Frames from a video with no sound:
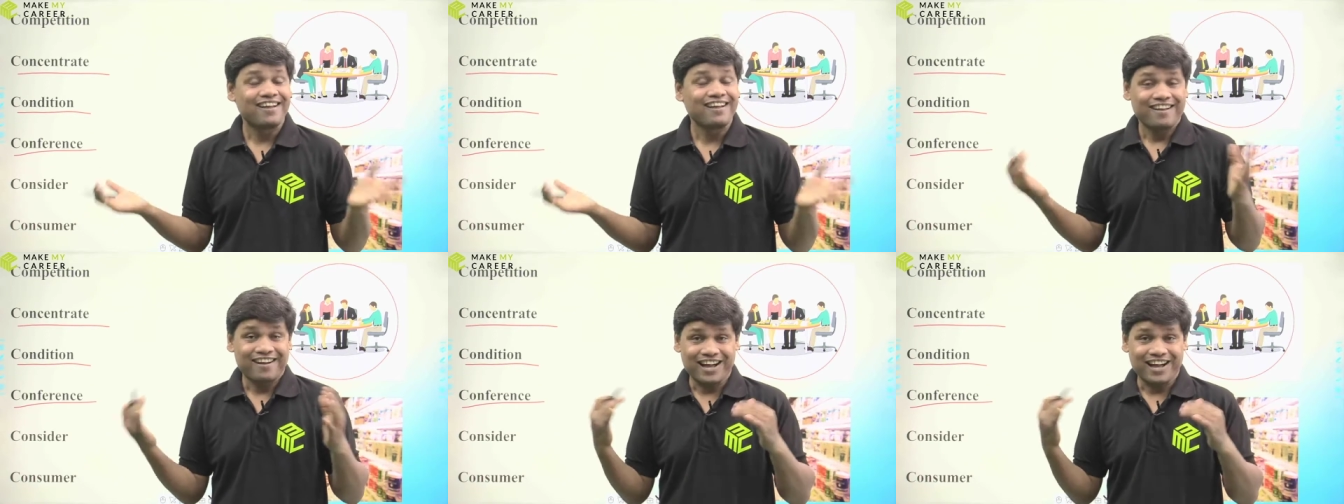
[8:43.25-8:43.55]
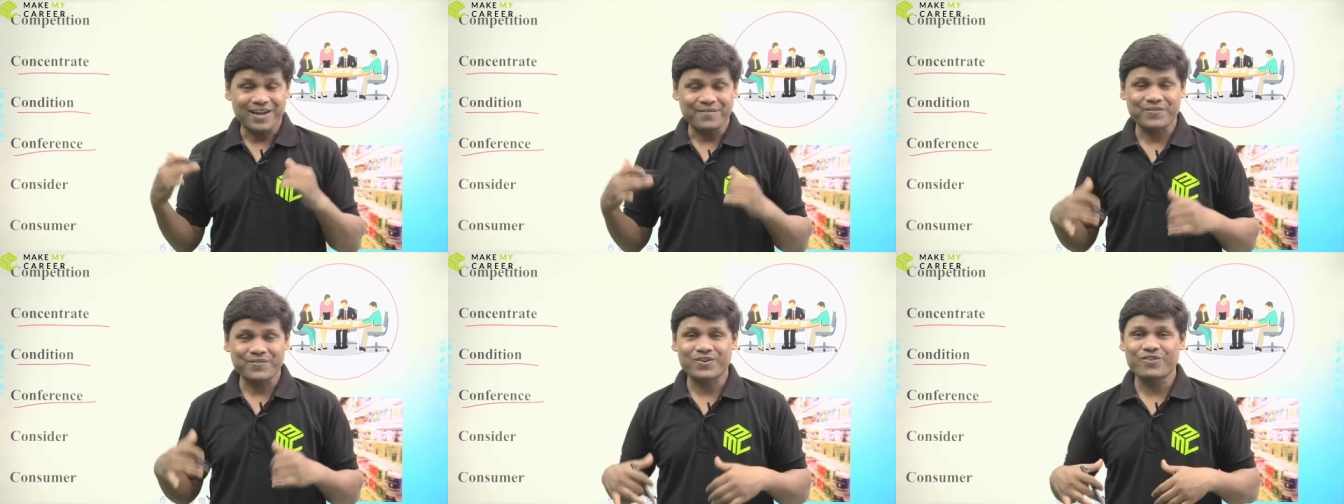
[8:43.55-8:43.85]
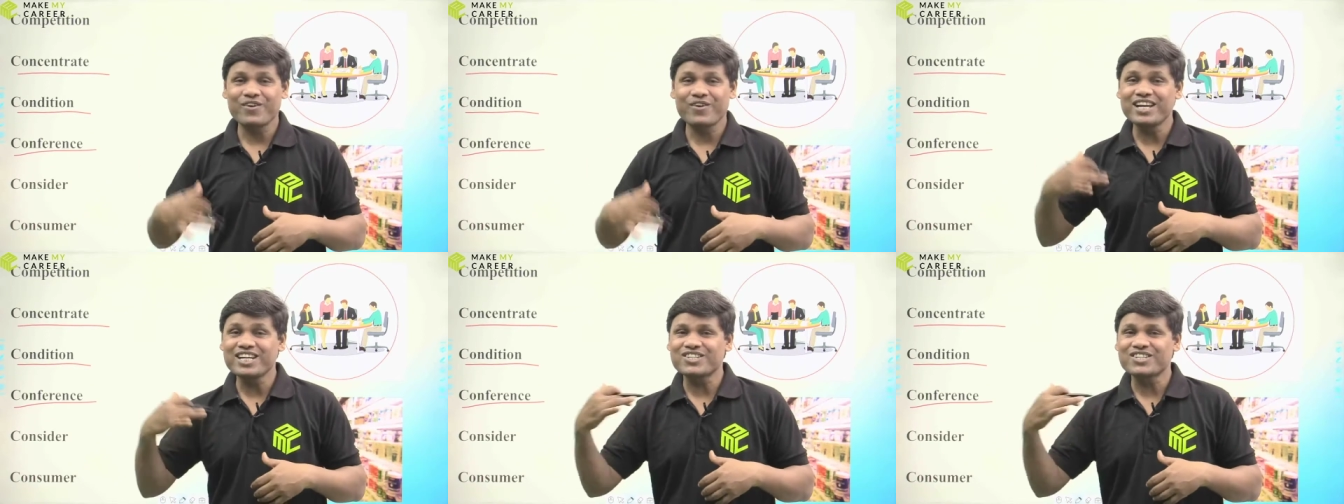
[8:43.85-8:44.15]
I'm
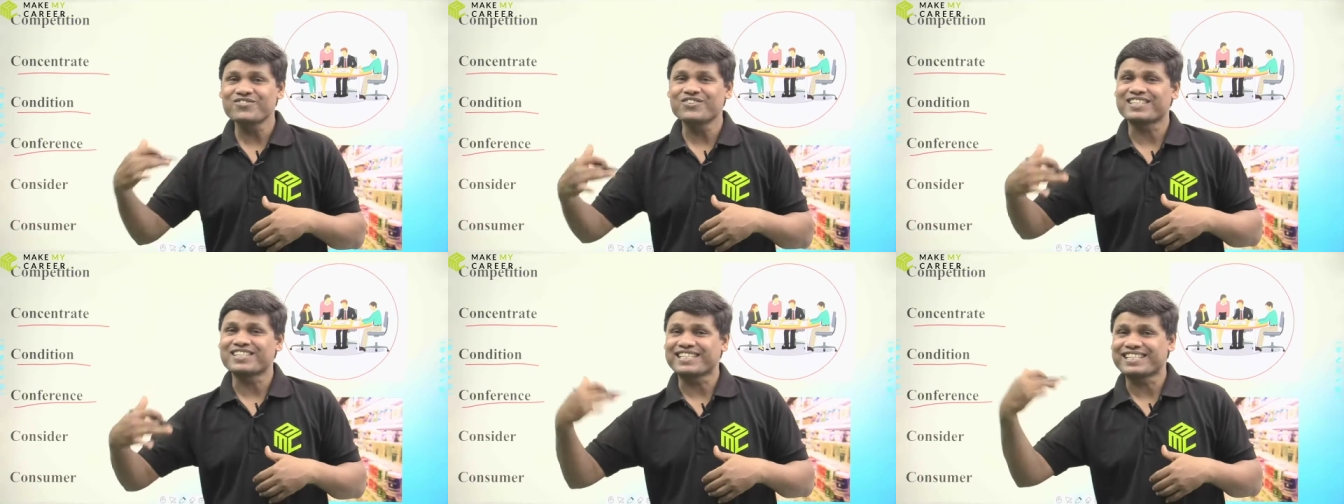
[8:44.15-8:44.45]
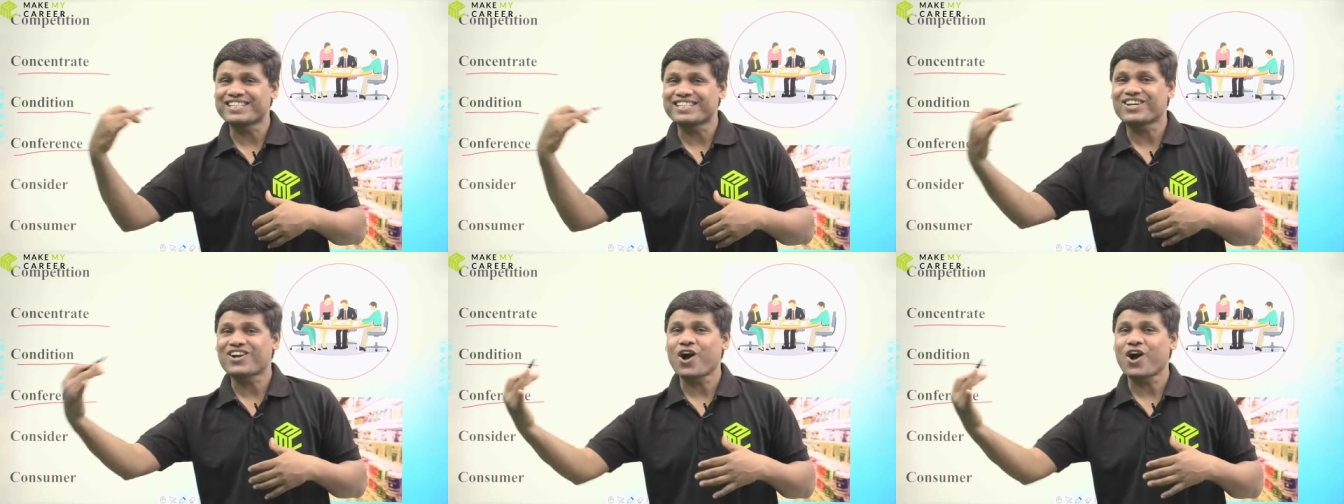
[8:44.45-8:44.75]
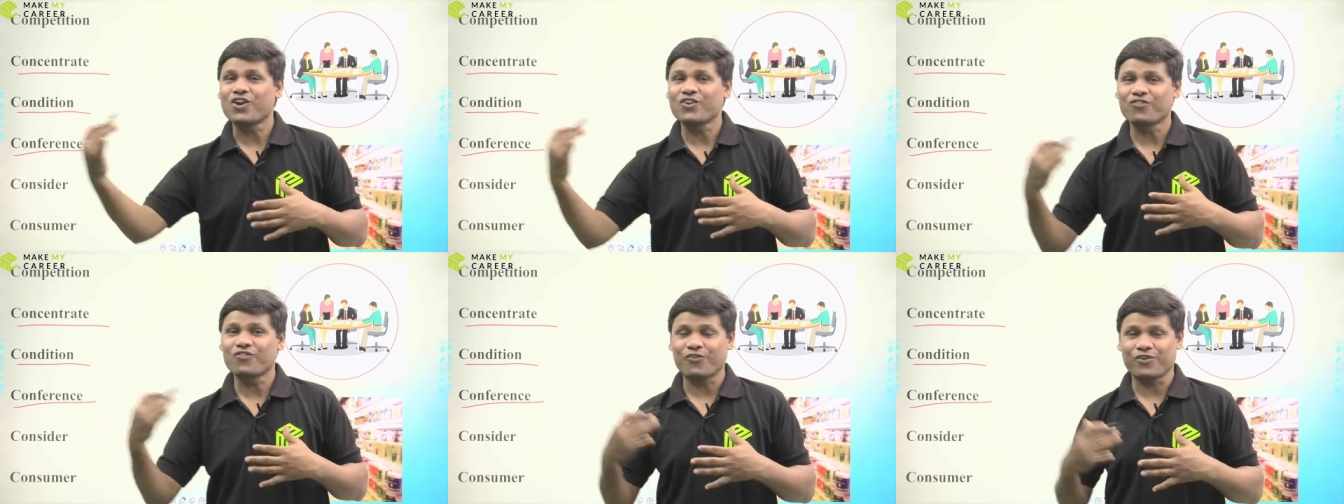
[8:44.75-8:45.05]
going to attend
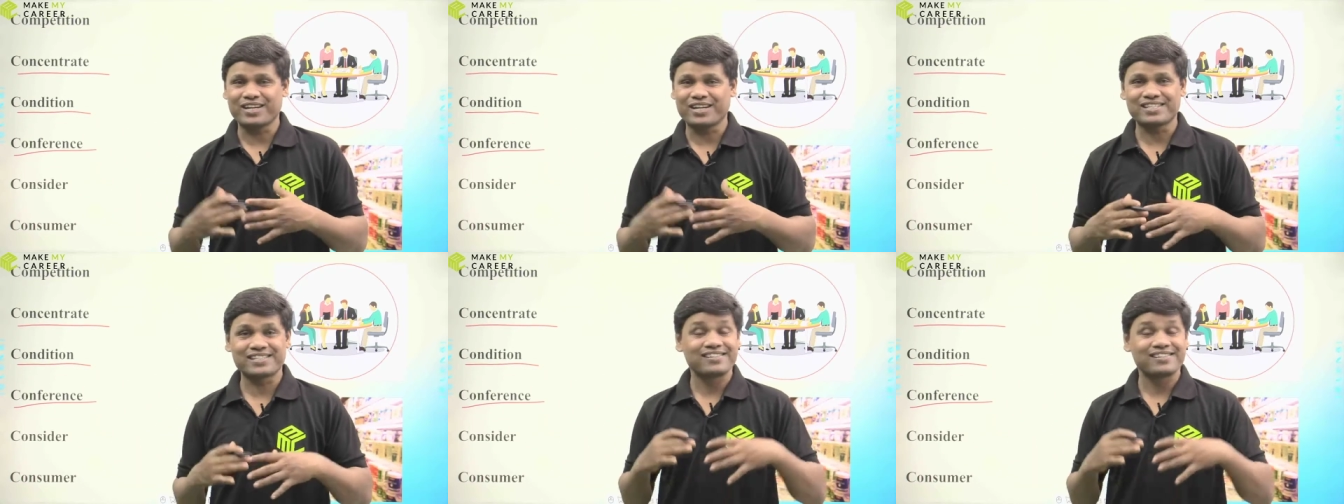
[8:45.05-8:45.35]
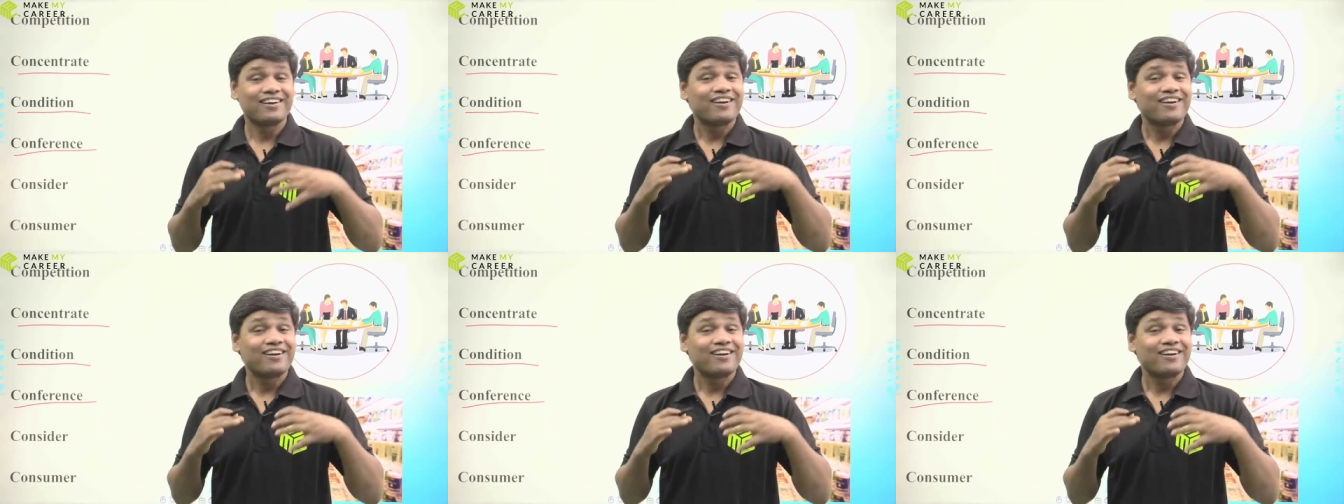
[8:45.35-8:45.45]
conference.